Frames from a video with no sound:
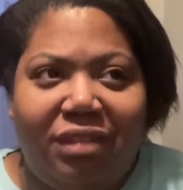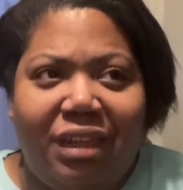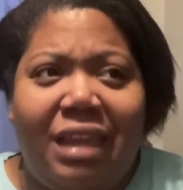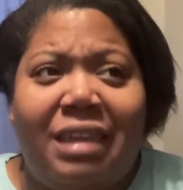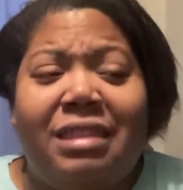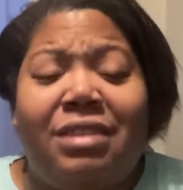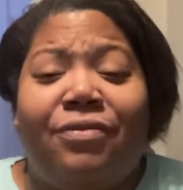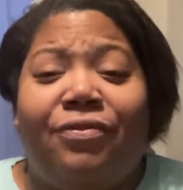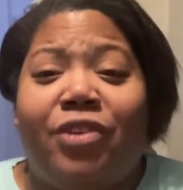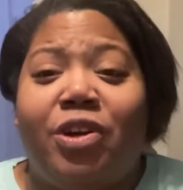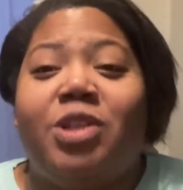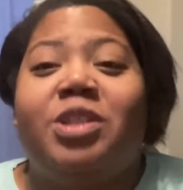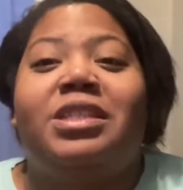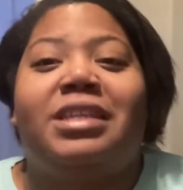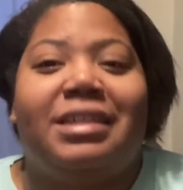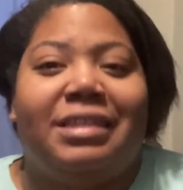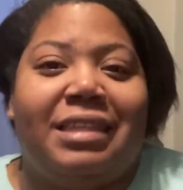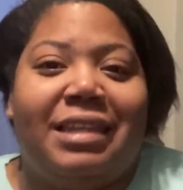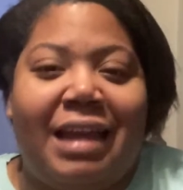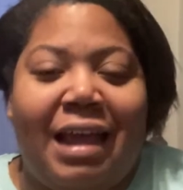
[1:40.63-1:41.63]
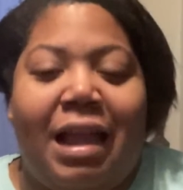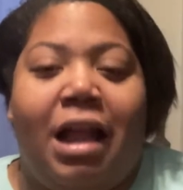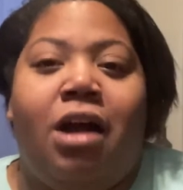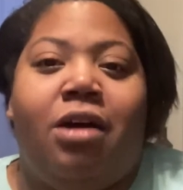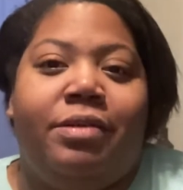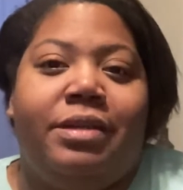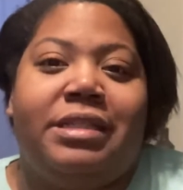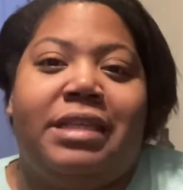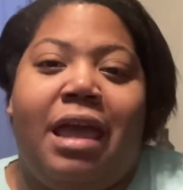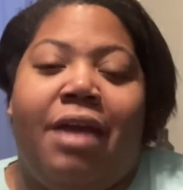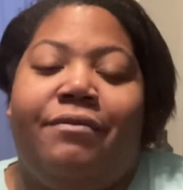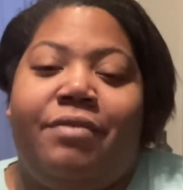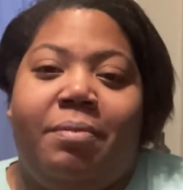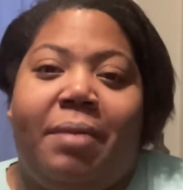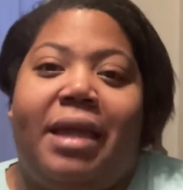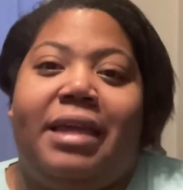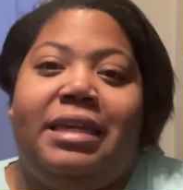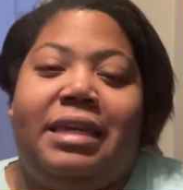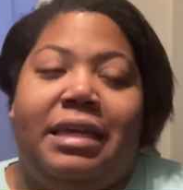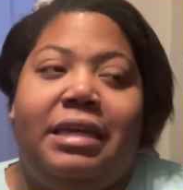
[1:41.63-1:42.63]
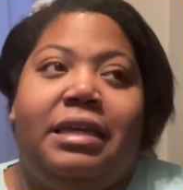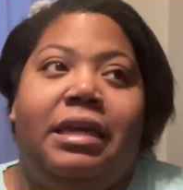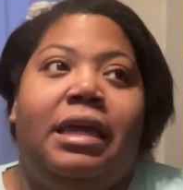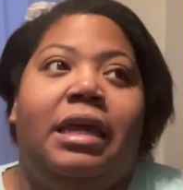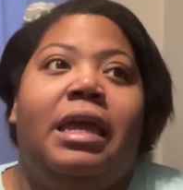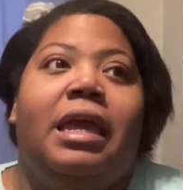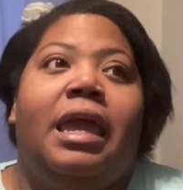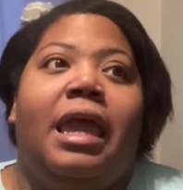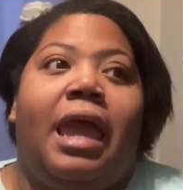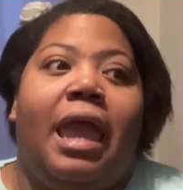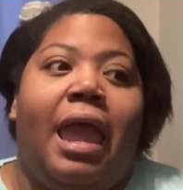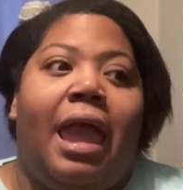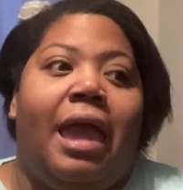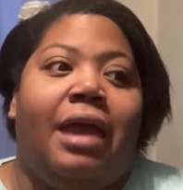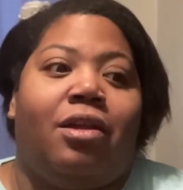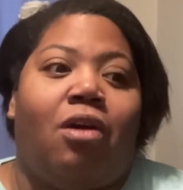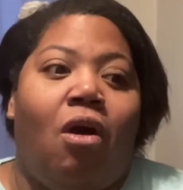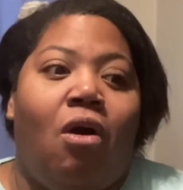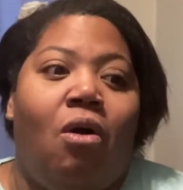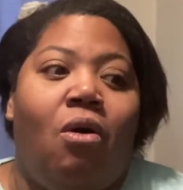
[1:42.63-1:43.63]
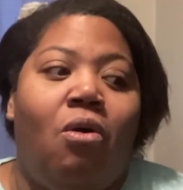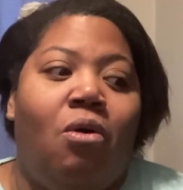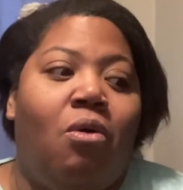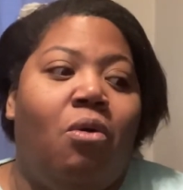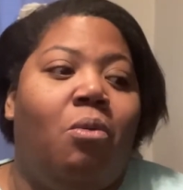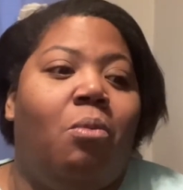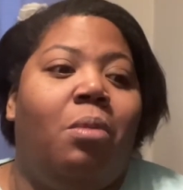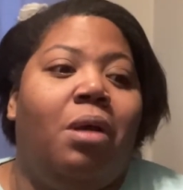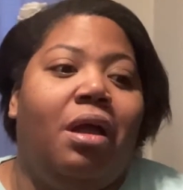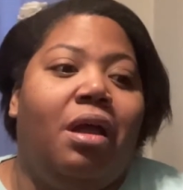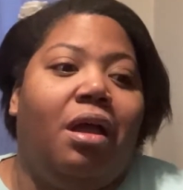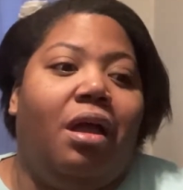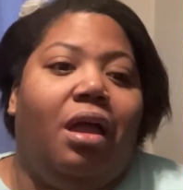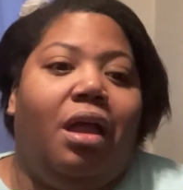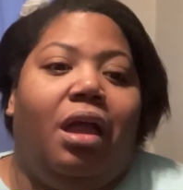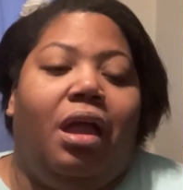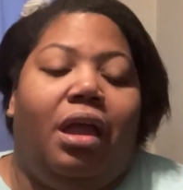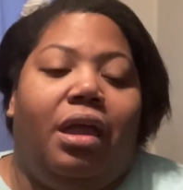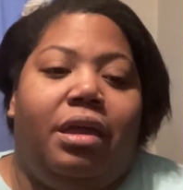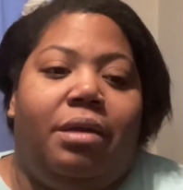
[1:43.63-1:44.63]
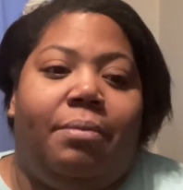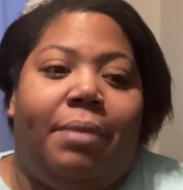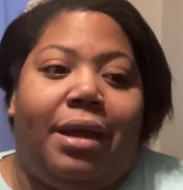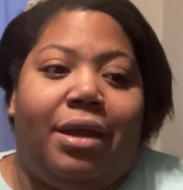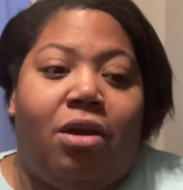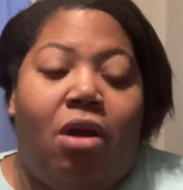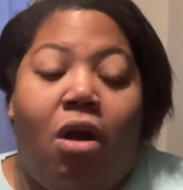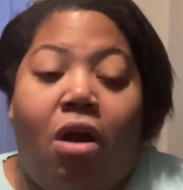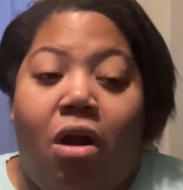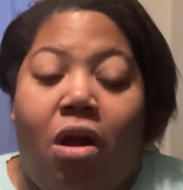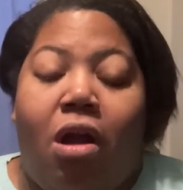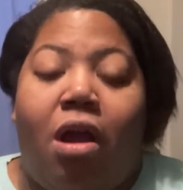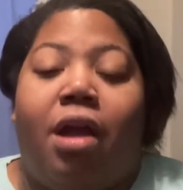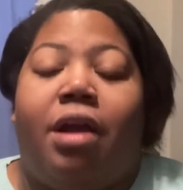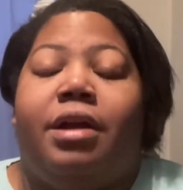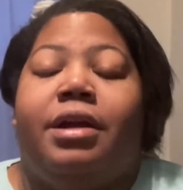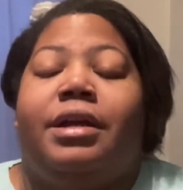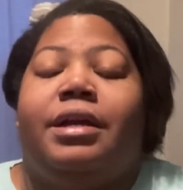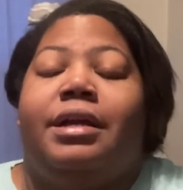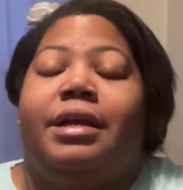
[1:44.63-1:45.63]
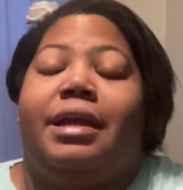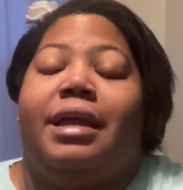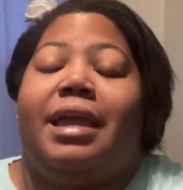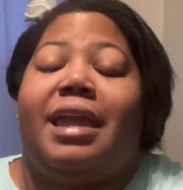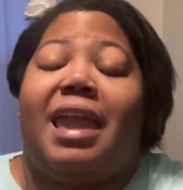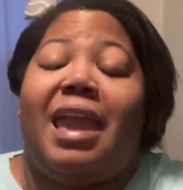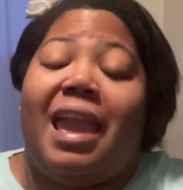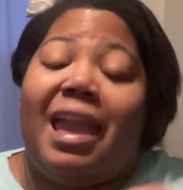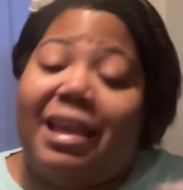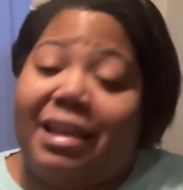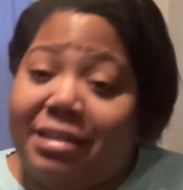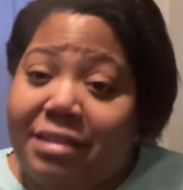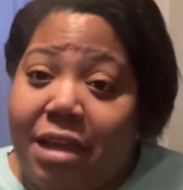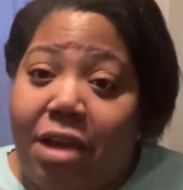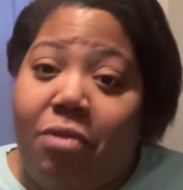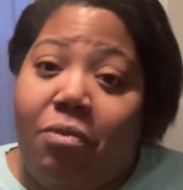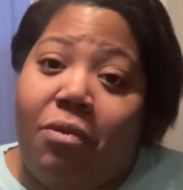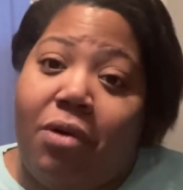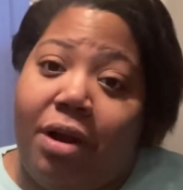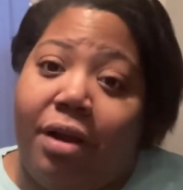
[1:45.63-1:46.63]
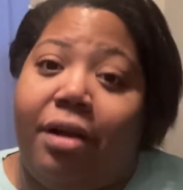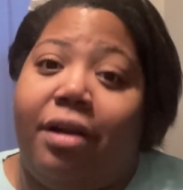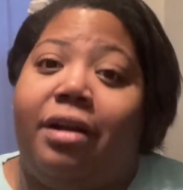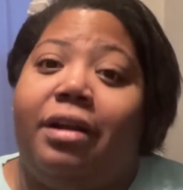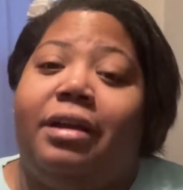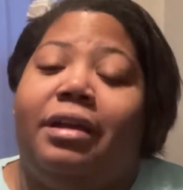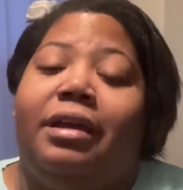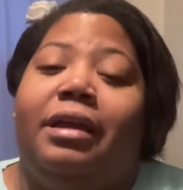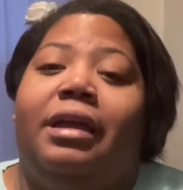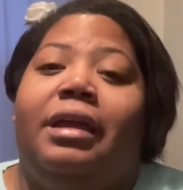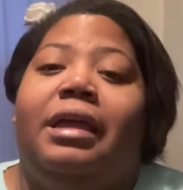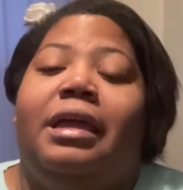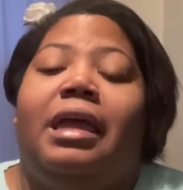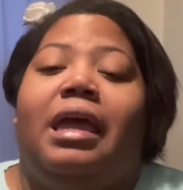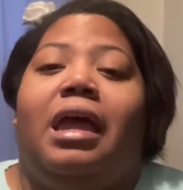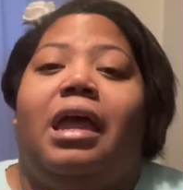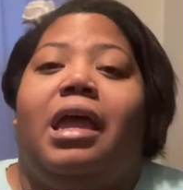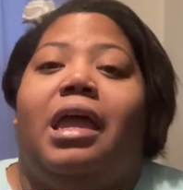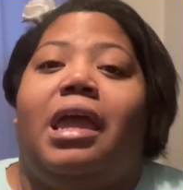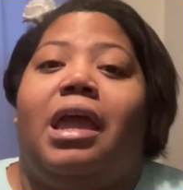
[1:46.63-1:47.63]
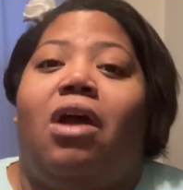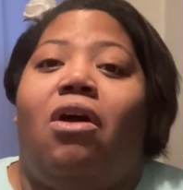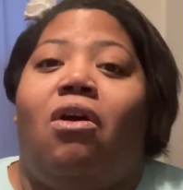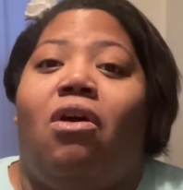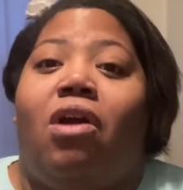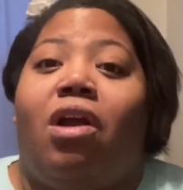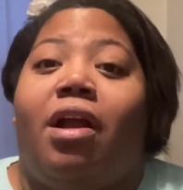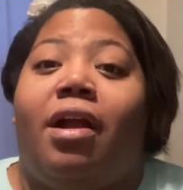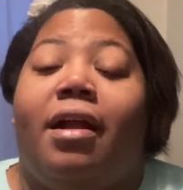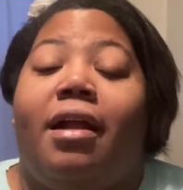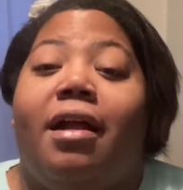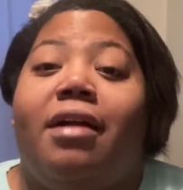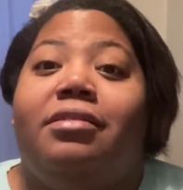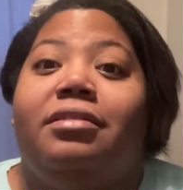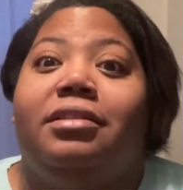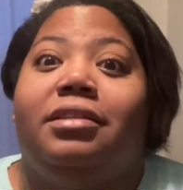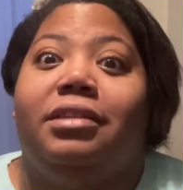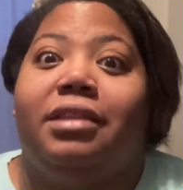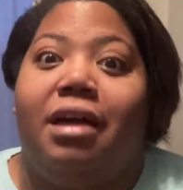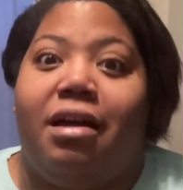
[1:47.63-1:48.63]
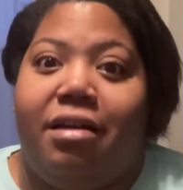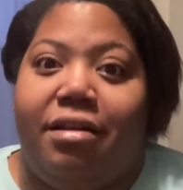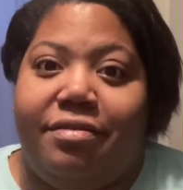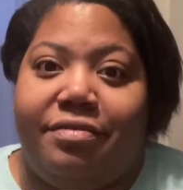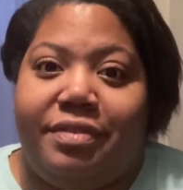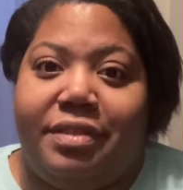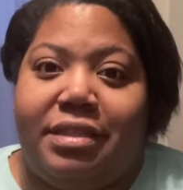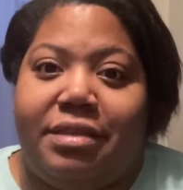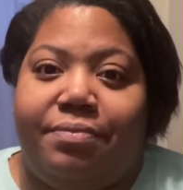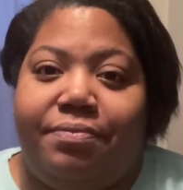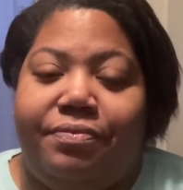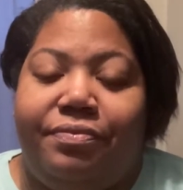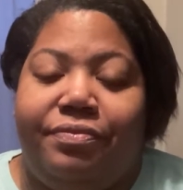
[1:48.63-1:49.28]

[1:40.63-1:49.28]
the first thing that I always have in my kit at home, in my car, and at work are gloves.